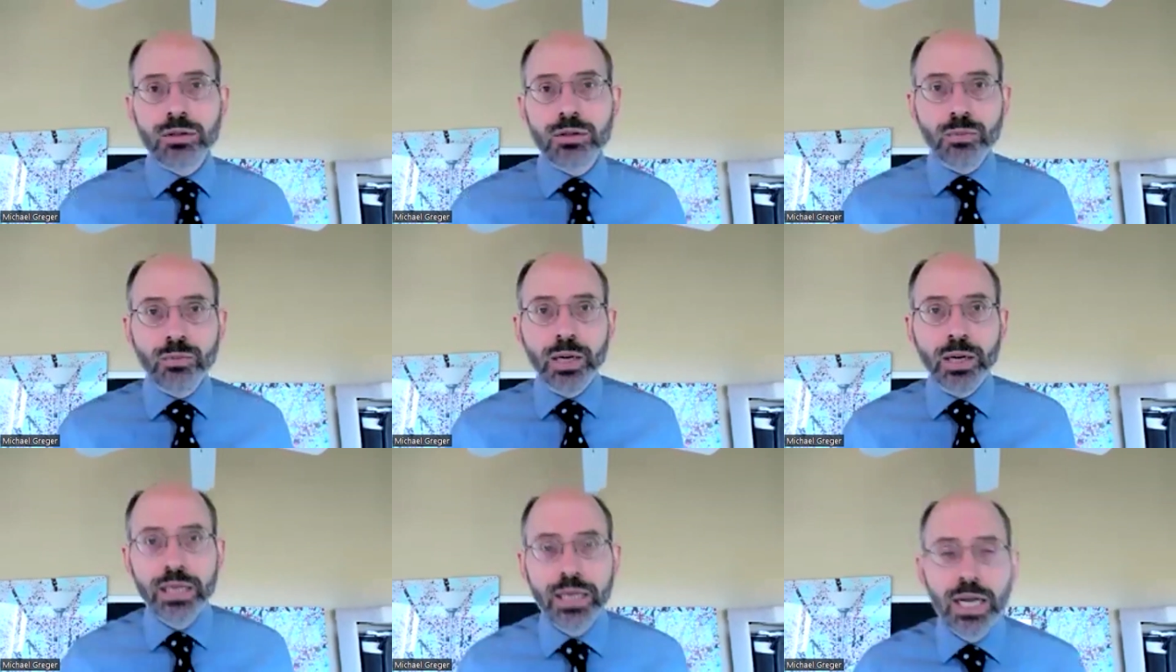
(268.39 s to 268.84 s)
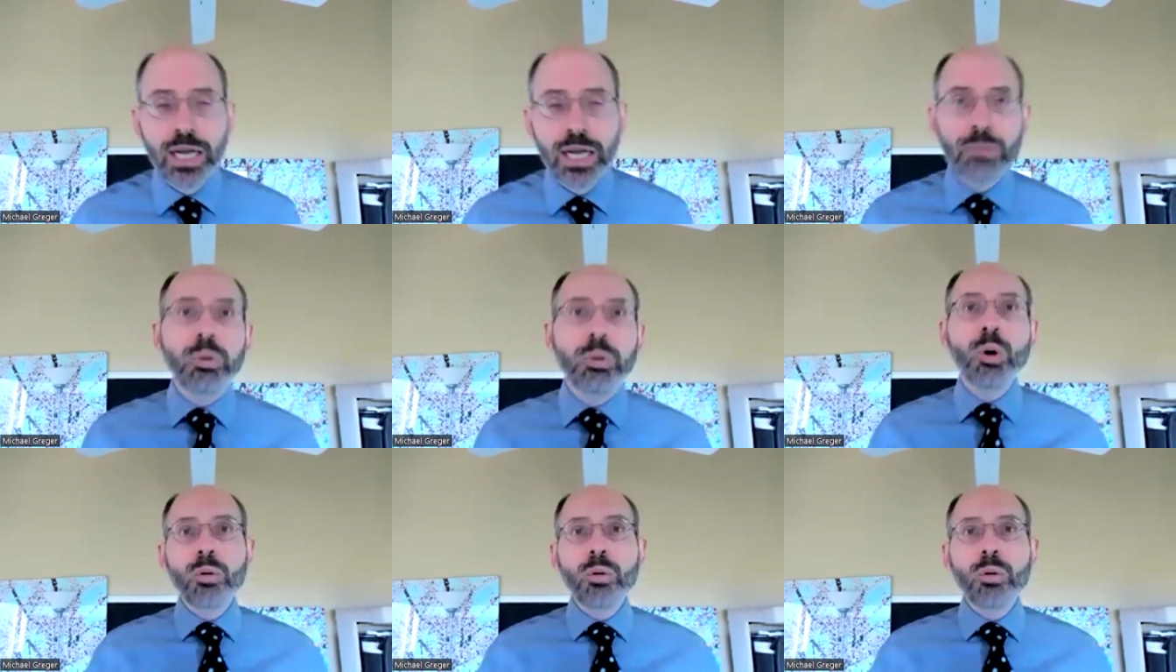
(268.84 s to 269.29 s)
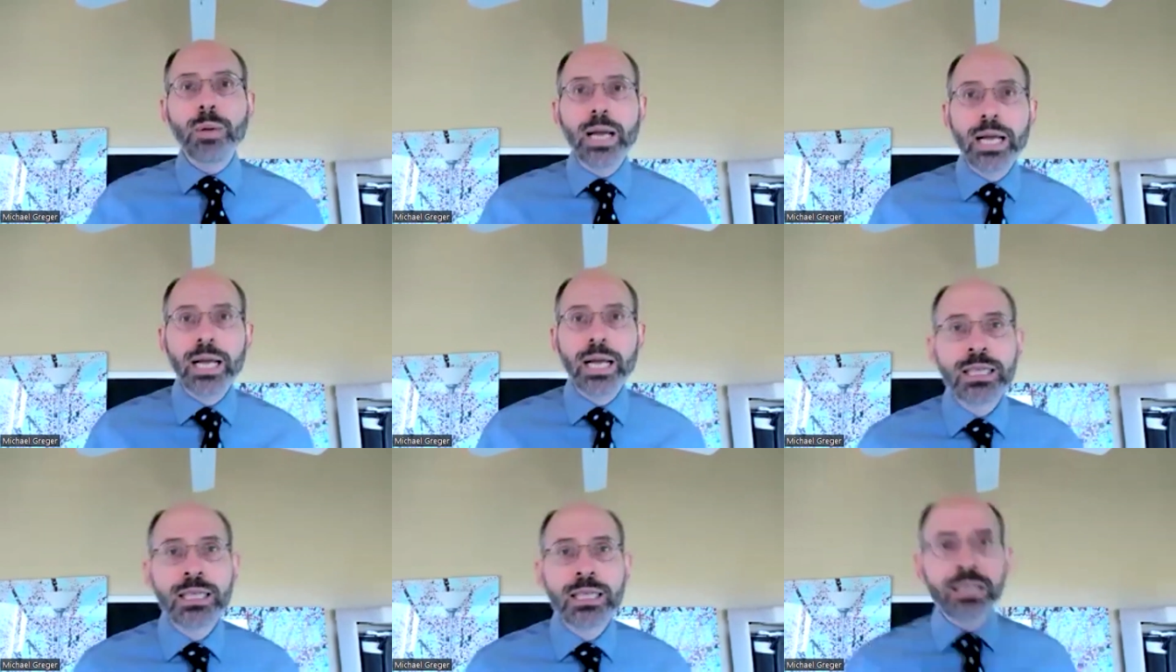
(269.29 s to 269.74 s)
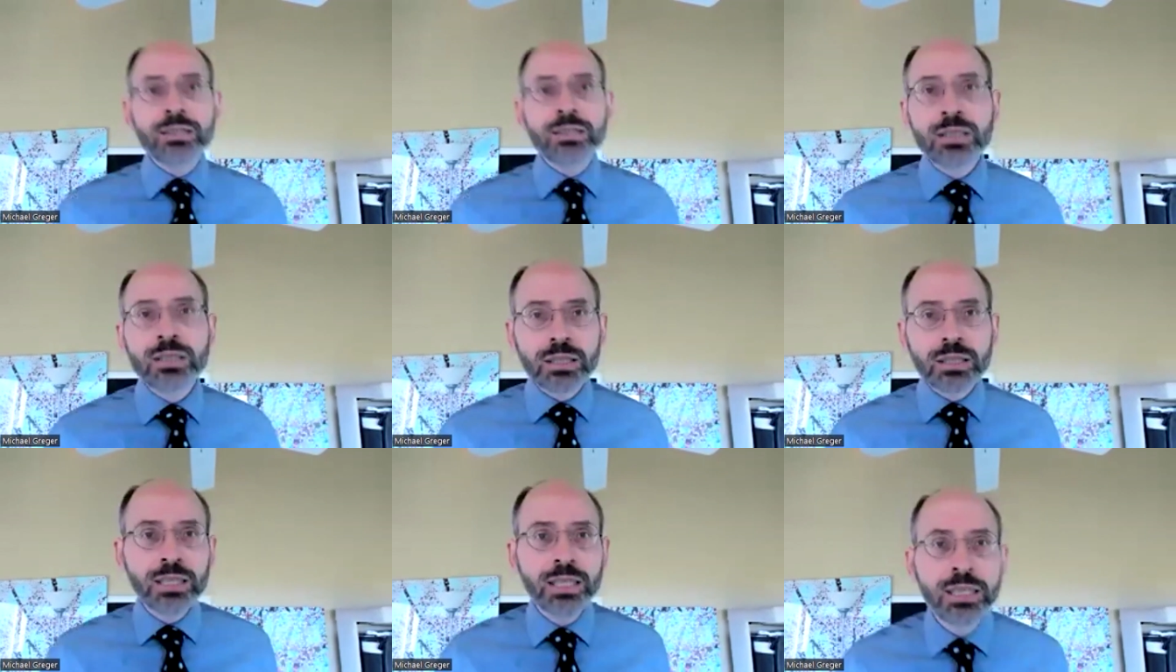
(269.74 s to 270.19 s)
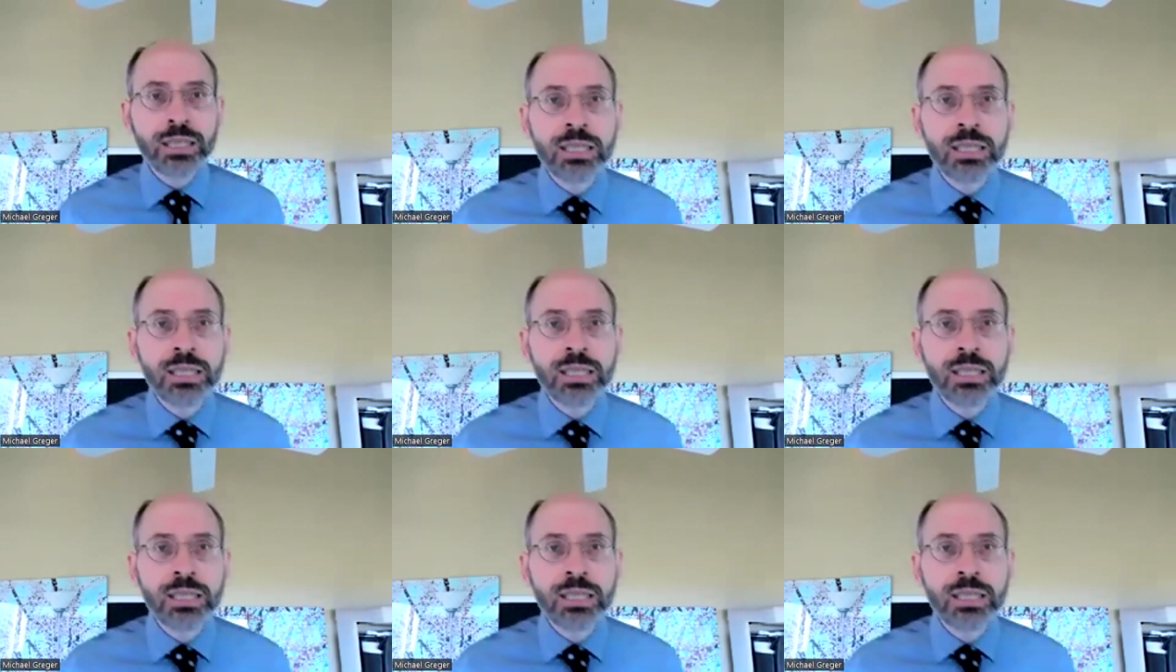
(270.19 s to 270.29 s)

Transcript: You got to pull back the insulin,